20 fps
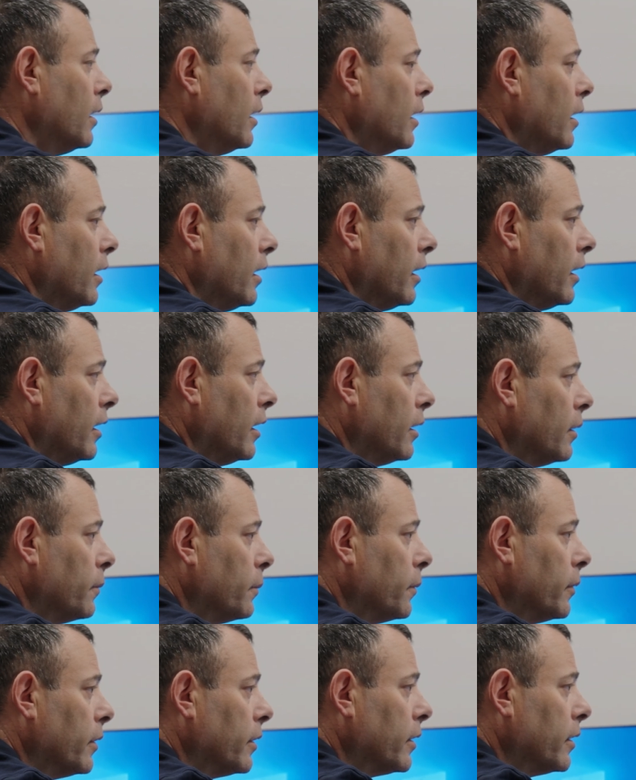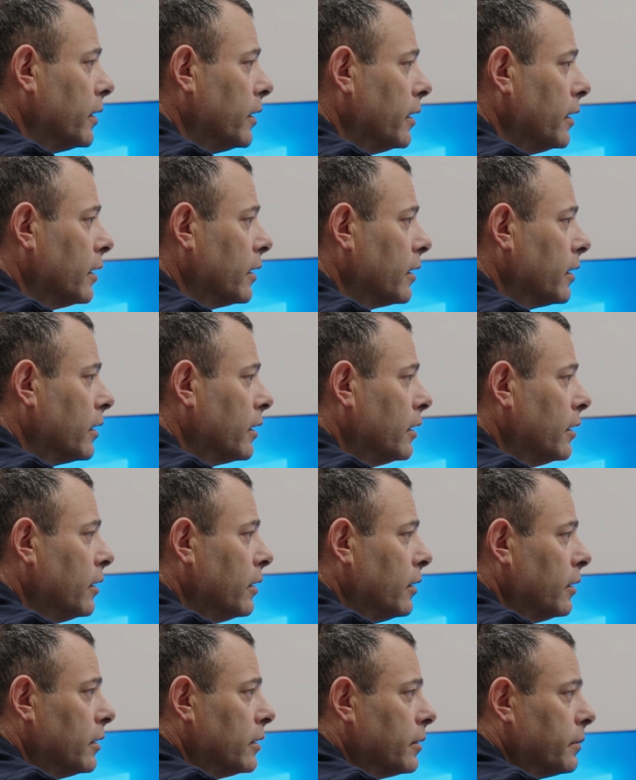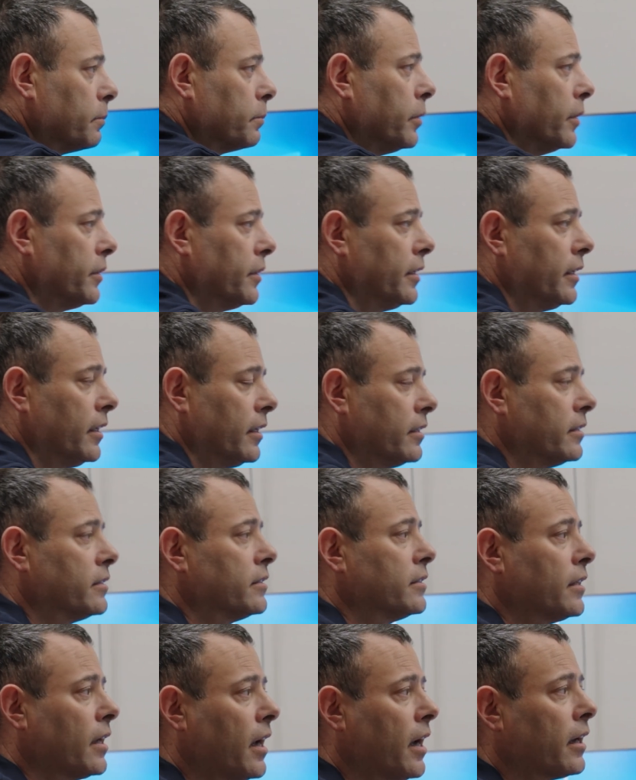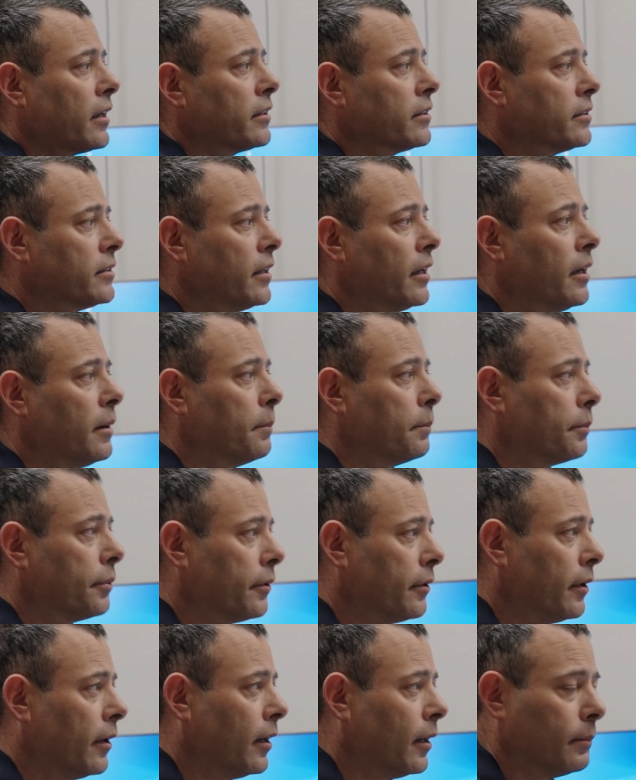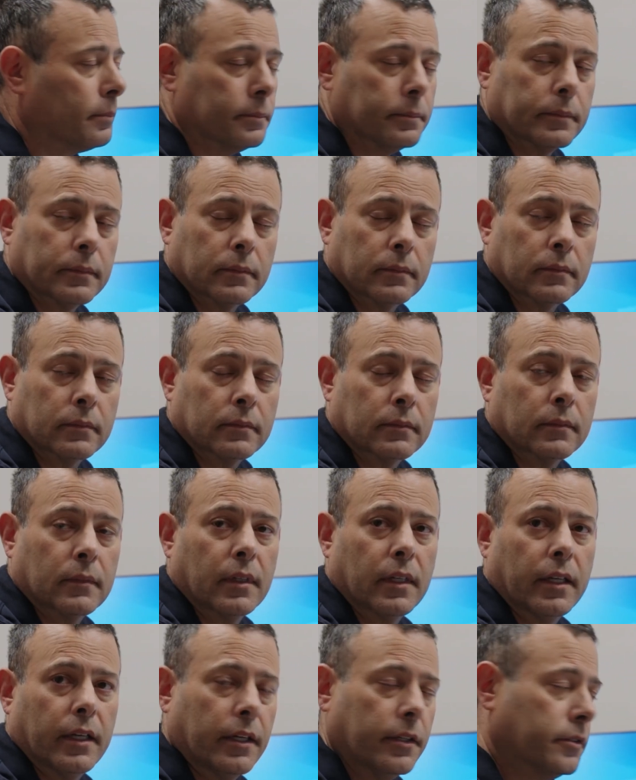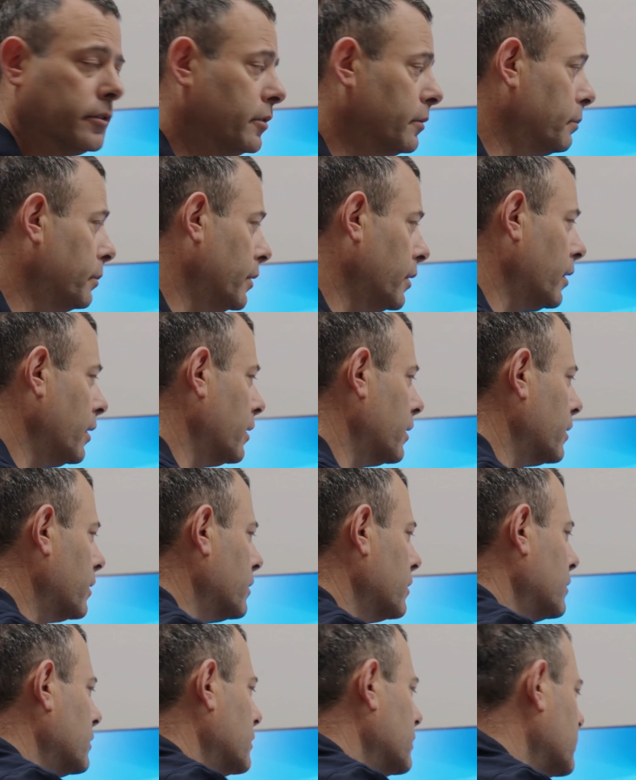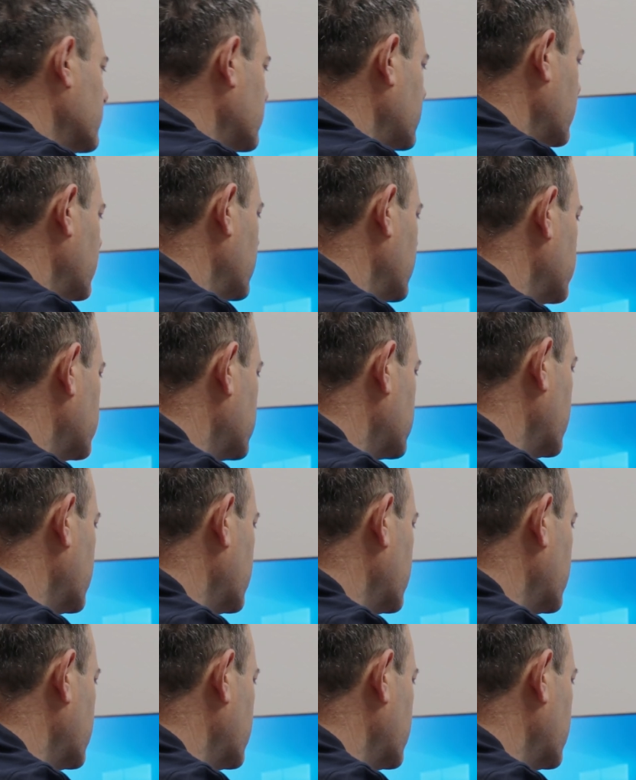and we're going to put the exact same prompt into Bard. So let's